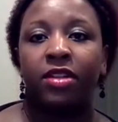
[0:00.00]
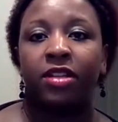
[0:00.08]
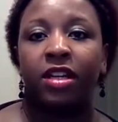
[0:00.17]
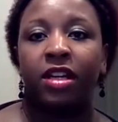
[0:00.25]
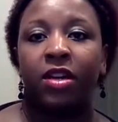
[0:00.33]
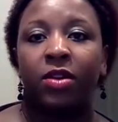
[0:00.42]

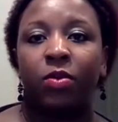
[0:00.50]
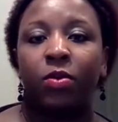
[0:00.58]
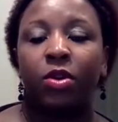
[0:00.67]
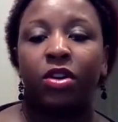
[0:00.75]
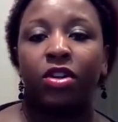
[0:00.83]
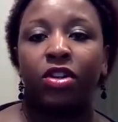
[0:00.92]
in
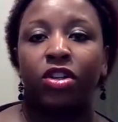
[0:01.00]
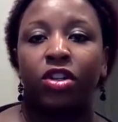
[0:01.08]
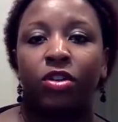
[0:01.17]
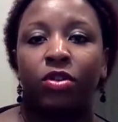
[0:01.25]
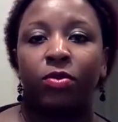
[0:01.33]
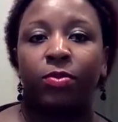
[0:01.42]
order
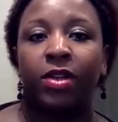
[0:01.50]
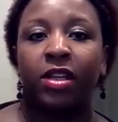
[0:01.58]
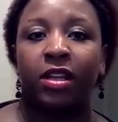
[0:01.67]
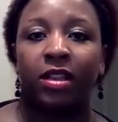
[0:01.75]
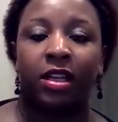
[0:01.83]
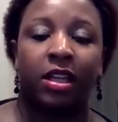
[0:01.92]
to
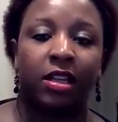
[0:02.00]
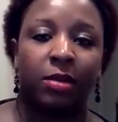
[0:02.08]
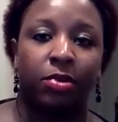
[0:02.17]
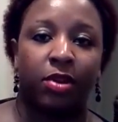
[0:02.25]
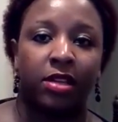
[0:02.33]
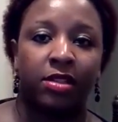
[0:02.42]
begin the healing
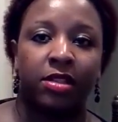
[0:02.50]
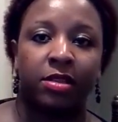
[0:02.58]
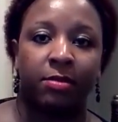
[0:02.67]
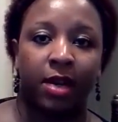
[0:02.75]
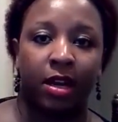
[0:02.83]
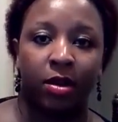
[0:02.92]
process
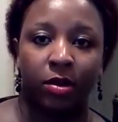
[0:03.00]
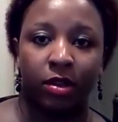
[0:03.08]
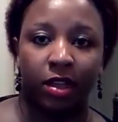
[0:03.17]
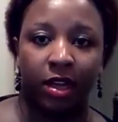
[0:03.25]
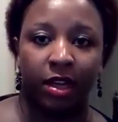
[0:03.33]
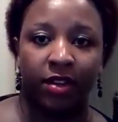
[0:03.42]
in my own
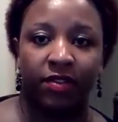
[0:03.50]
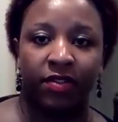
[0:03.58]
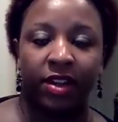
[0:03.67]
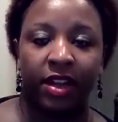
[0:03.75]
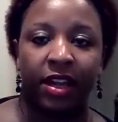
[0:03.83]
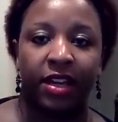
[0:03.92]
life.
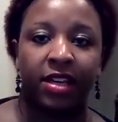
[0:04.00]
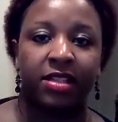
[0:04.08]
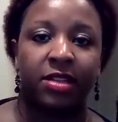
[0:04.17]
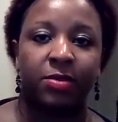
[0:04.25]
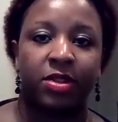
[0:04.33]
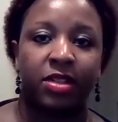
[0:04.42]
And as
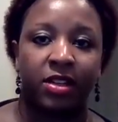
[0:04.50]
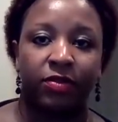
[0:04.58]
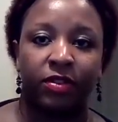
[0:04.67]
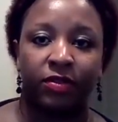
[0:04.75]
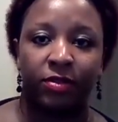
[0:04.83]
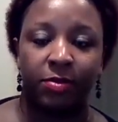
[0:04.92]
someone
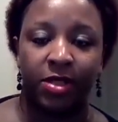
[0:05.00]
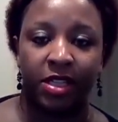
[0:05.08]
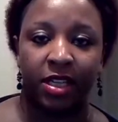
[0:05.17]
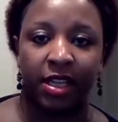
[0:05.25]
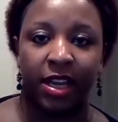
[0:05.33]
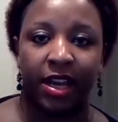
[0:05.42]
suffering from
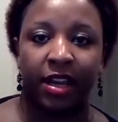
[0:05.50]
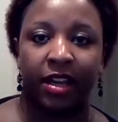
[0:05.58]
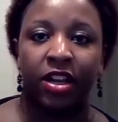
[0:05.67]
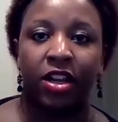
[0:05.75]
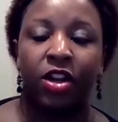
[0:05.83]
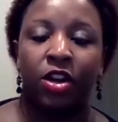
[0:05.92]
celiac,
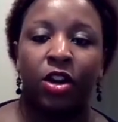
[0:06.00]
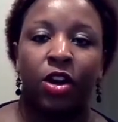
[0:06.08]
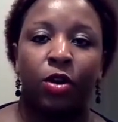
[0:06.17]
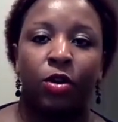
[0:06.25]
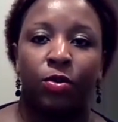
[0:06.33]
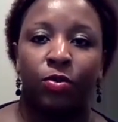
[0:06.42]

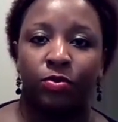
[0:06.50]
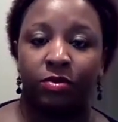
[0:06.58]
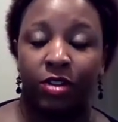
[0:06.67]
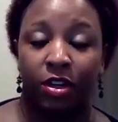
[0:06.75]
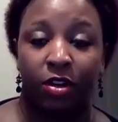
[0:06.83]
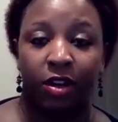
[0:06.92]
who,
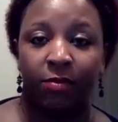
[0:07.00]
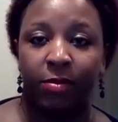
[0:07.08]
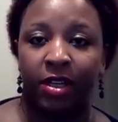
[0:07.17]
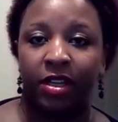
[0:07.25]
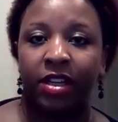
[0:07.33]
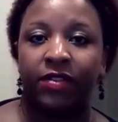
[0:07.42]
I've
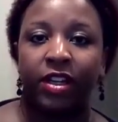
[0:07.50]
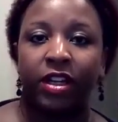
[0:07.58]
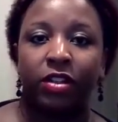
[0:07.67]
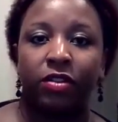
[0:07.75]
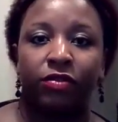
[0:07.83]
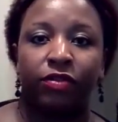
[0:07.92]
been living
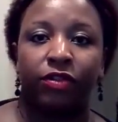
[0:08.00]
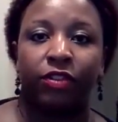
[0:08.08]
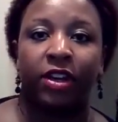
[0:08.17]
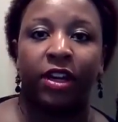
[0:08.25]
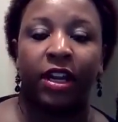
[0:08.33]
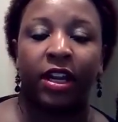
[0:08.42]

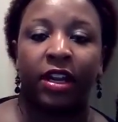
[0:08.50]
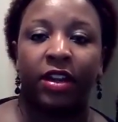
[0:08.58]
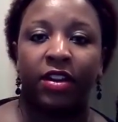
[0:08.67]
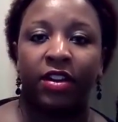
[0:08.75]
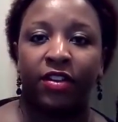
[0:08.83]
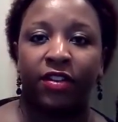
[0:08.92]
gluten-free
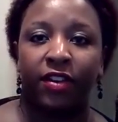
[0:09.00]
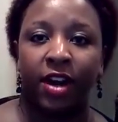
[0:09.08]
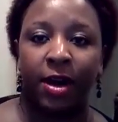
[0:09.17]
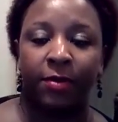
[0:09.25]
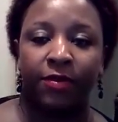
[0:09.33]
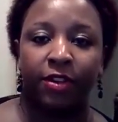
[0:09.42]

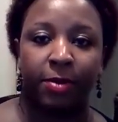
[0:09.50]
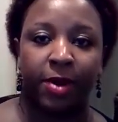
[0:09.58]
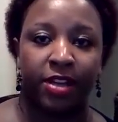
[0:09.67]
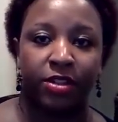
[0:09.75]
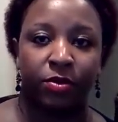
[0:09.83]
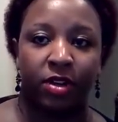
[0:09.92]
for the
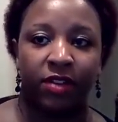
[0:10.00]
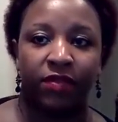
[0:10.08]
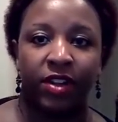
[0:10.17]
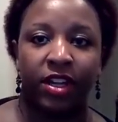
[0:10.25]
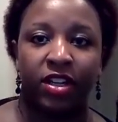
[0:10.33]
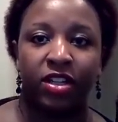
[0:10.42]
past 2.5
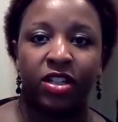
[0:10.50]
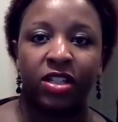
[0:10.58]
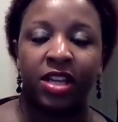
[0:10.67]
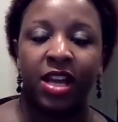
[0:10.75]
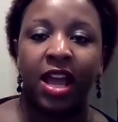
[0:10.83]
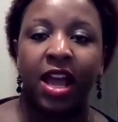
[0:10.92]
years,
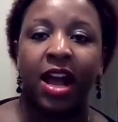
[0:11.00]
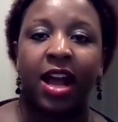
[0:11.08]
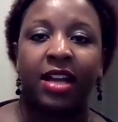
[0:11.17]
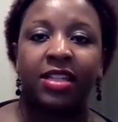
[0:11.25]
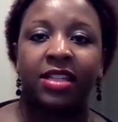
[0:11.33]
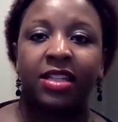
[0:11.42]

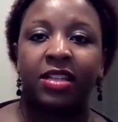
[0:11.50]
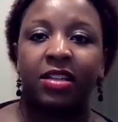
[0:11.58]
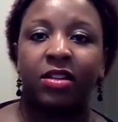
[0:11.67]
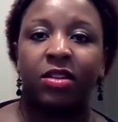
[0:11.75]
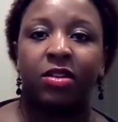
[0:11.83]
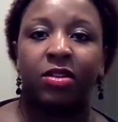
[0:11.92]
I
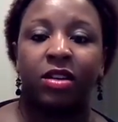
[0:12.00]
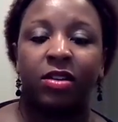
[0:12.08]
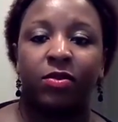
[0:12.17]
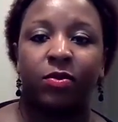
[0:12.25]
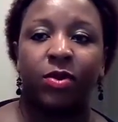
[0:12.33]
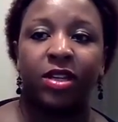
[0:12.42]
still
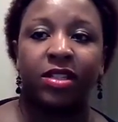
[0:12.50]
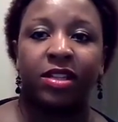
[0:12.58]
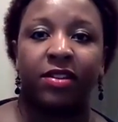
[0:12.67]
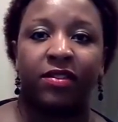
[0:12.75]
wasn't